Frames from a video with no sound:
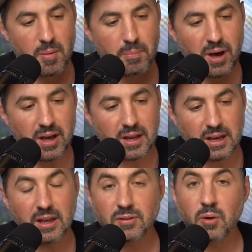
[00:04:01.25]
but
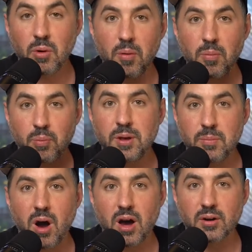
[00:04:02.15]
it is a pretty
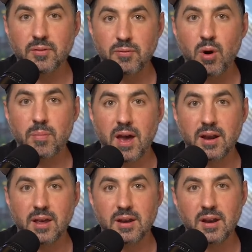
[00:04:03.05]
modern
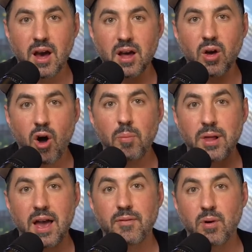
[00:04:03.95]
format, and not all
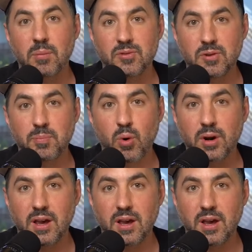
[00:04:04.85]
platforms support